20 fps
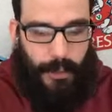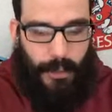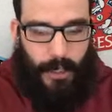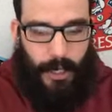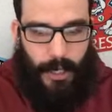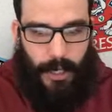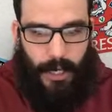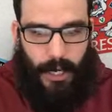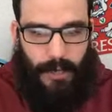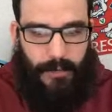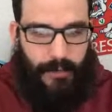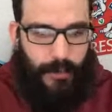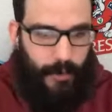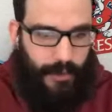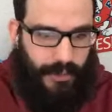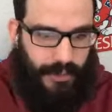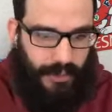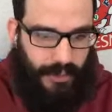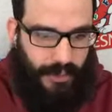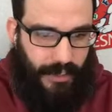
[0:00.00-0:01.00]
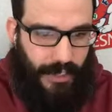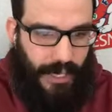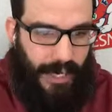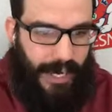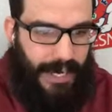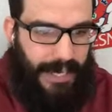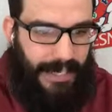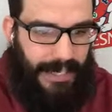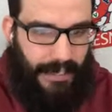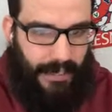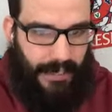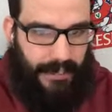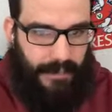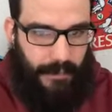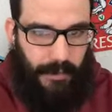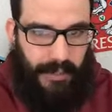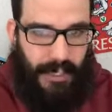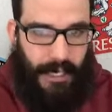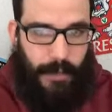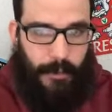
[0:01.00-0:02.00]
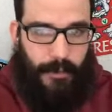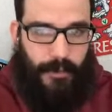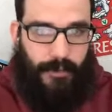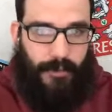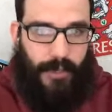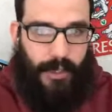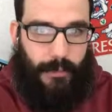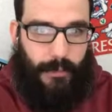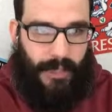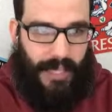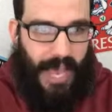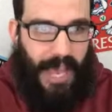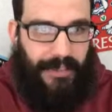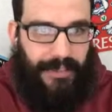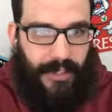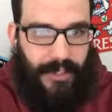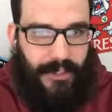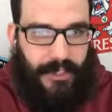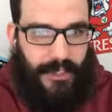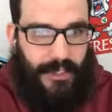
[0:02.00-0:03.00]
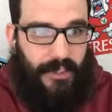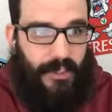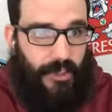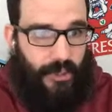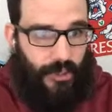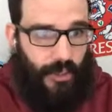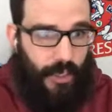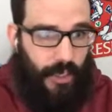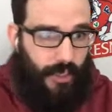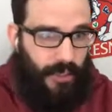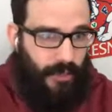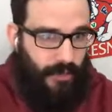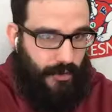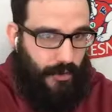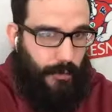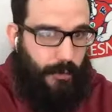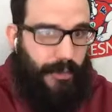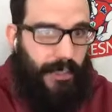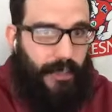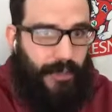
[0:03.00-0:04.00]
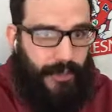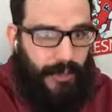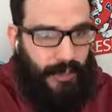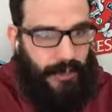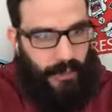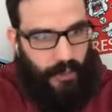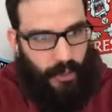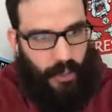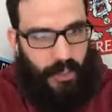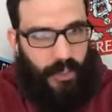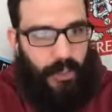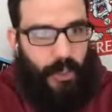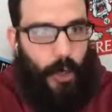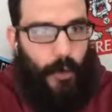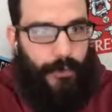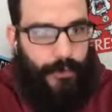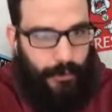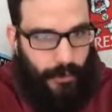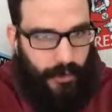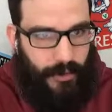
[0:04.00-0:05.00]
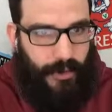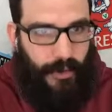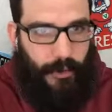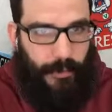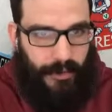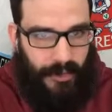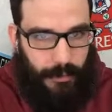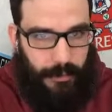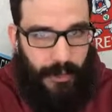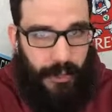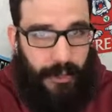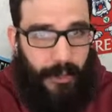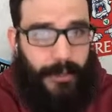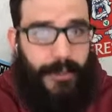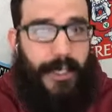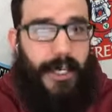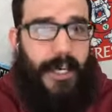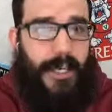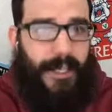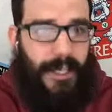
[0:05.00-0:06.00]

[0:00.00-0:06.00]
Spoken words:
Unfortunately, I hate it because I'm a Cowboys fan, but I think that this is good because they're building. They're going to go through a little rebuild.